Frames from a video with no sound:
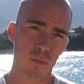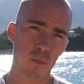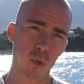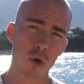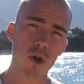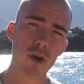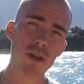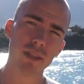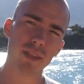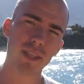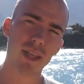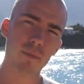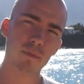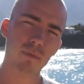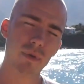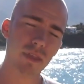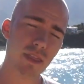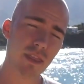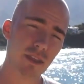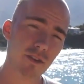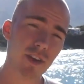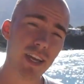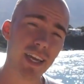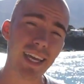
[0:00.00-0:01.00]
Point number
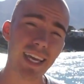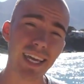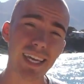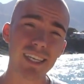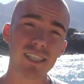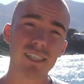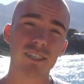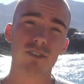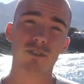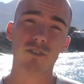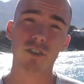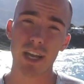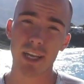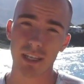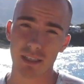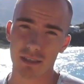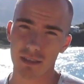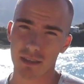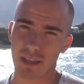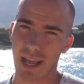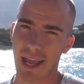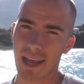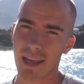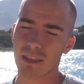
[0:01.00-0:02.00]
3 is
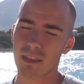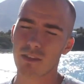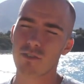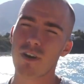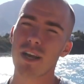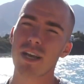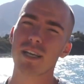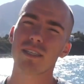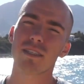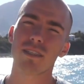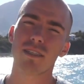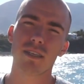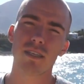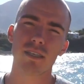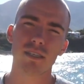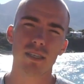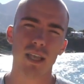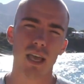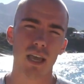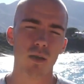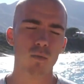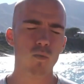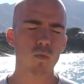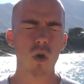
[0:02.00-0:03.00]
rest, and rest is
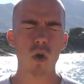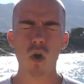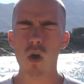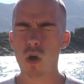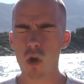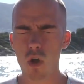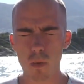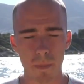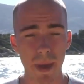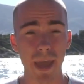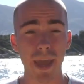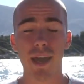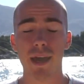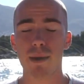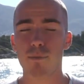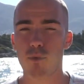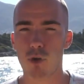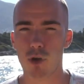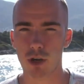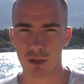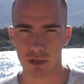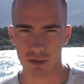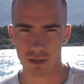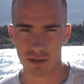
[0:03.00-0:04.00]
like mega
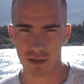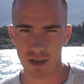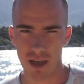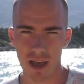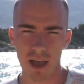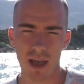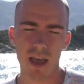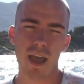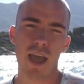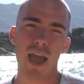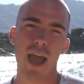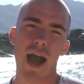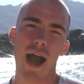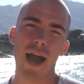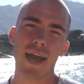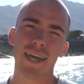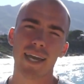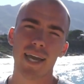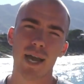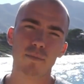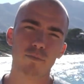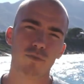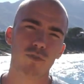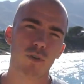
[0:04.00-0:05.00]
important. I
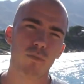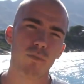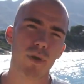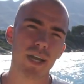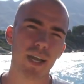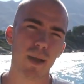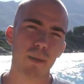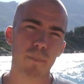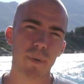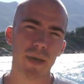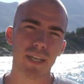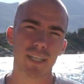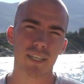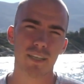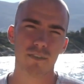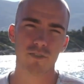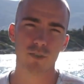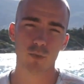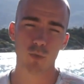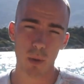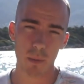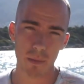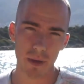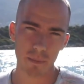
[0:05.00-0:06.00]
come from a
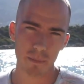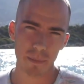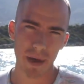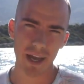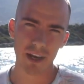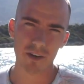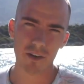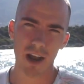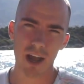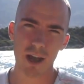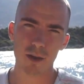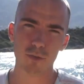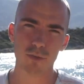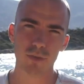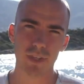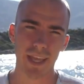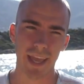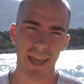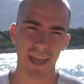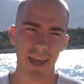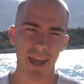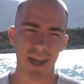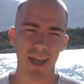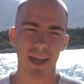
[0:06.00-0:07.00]
competitive swimming background
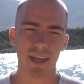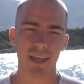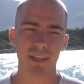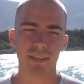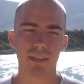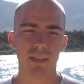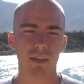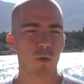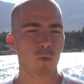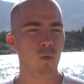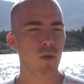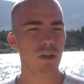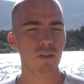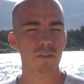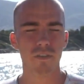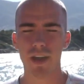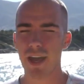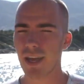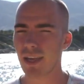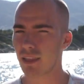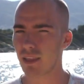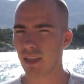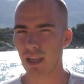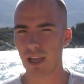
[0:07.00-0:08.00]
and we've
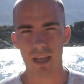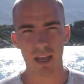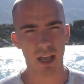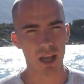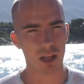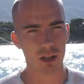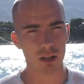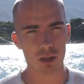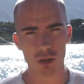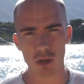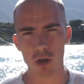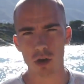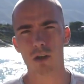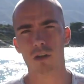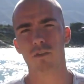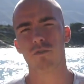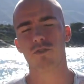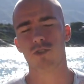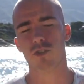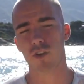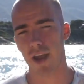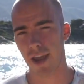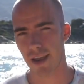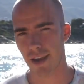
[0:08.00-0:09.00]
had a lot
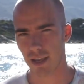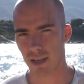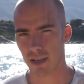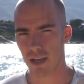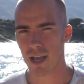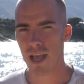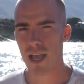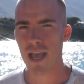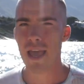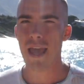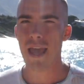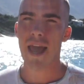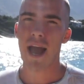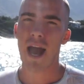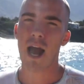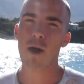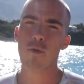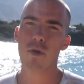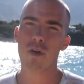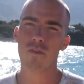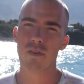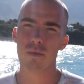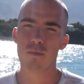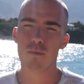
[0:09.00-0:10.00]
of training.
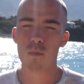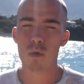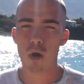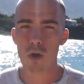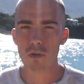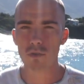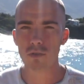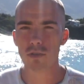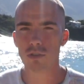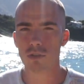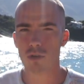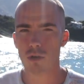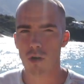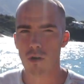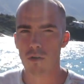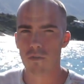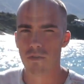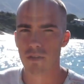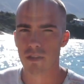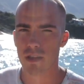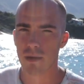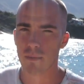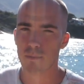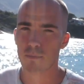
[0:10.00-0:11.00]
However, most
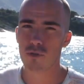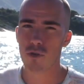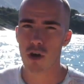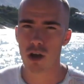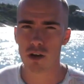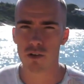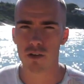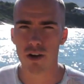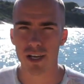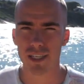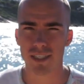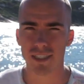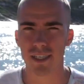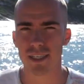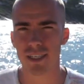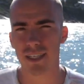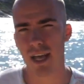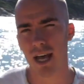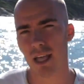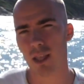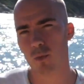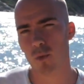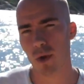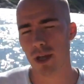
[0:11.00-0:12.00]
of the progress is
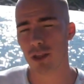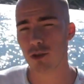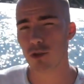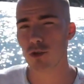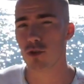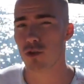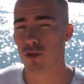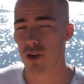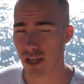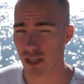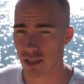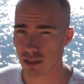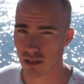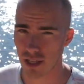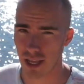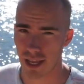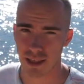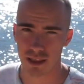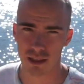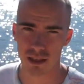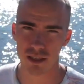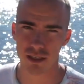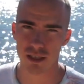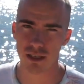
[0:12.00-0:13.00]
done when you rest,
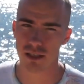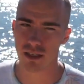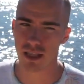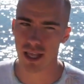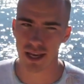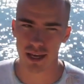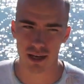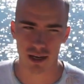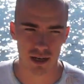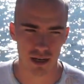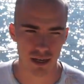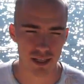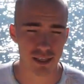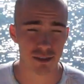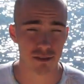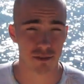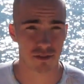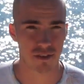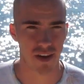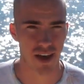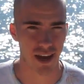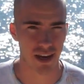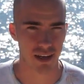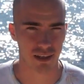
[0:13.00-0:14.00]
and this is like it's a
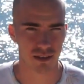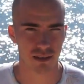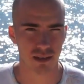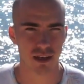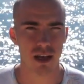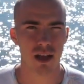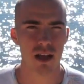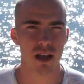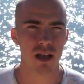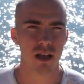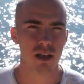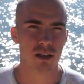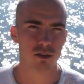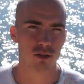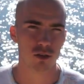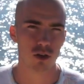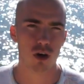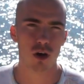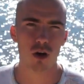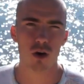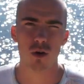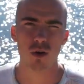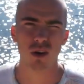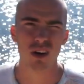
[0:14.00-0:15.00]
fact.
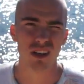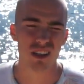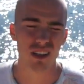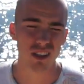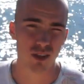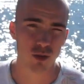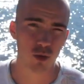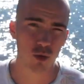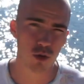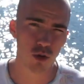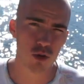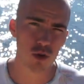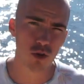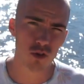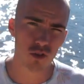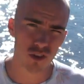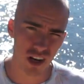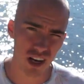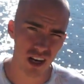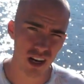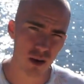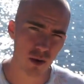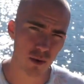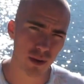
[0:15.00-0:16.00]
So do you
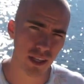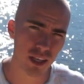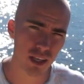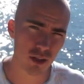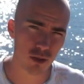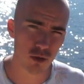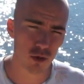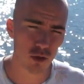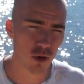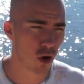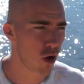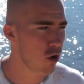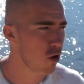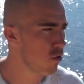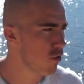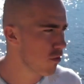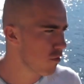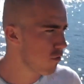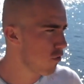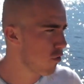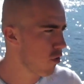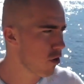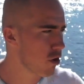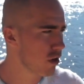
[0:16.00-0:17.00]
really need to go
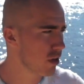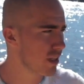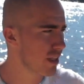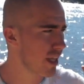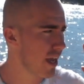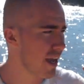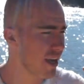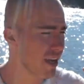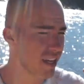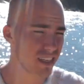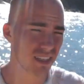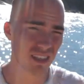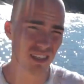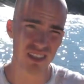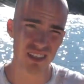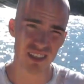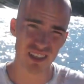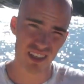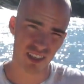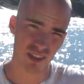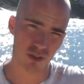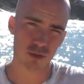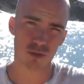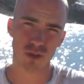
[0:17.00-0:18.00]
4
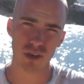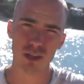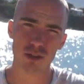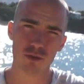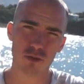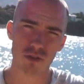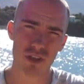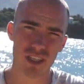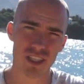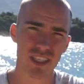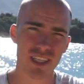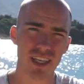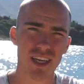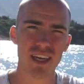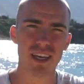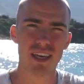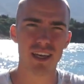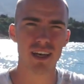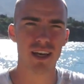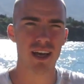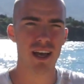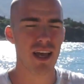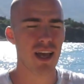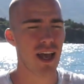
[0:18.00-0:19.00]
days into the
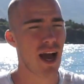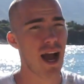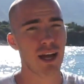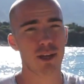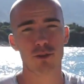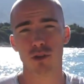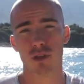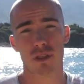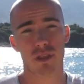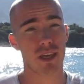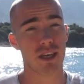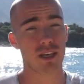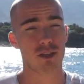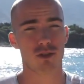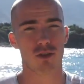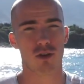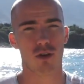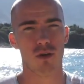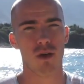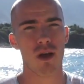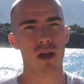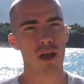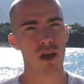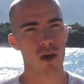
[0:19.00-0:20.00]
sea? I don't think
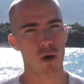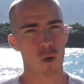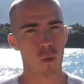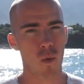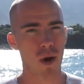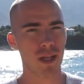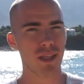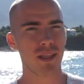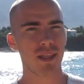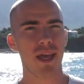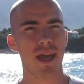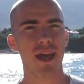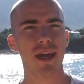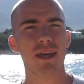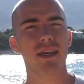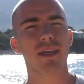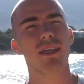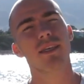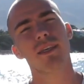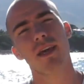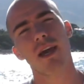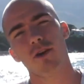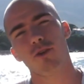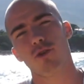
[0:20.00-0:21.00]
so. 1 day,
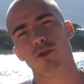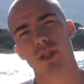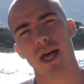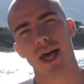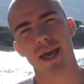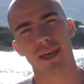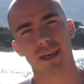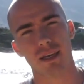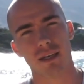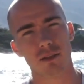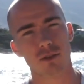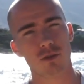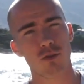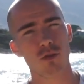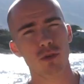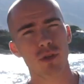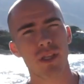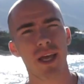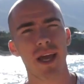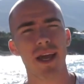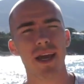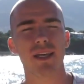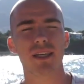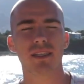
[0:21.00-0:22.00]
yeah, you like it. 2
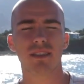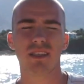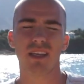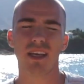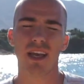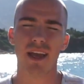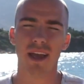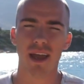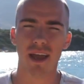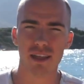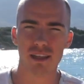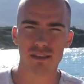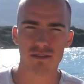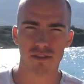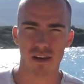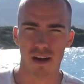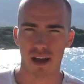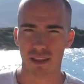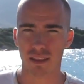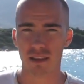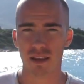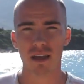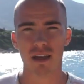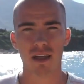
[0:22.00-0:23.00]
days, it's
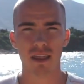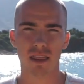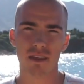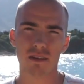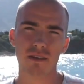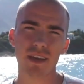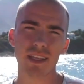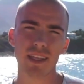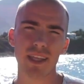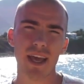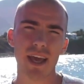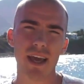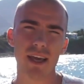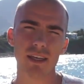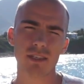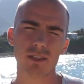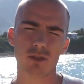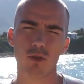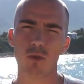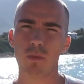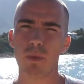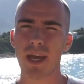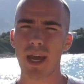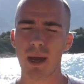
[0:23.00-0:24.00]
fun. 3
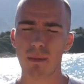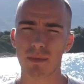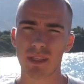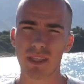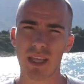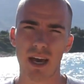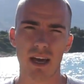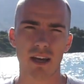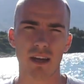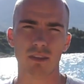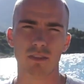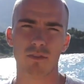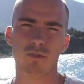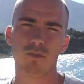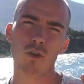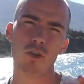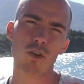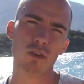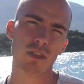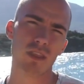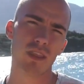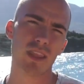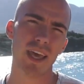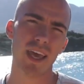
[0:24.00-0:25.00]
days, you become tired.
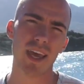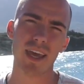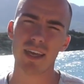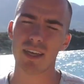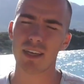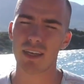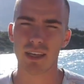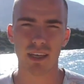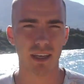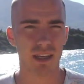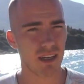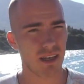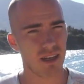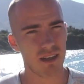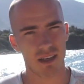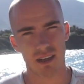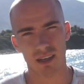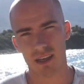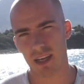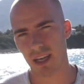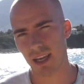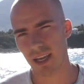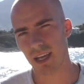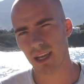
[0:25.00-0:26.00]
4th day,
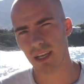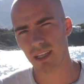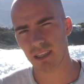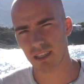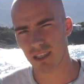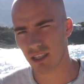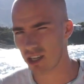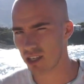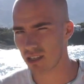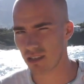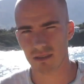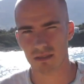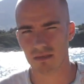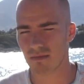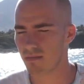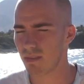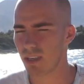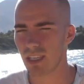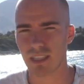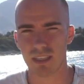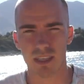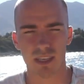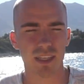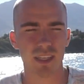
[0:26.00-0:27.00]
it's just,
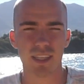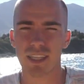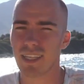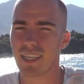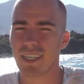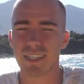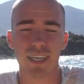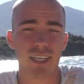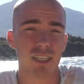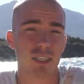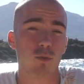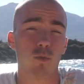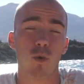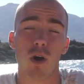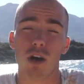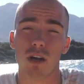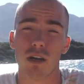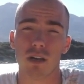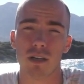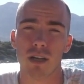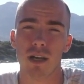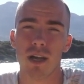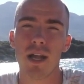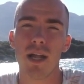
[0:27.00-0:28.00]
it doesn't
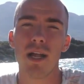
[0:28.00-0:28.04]
work.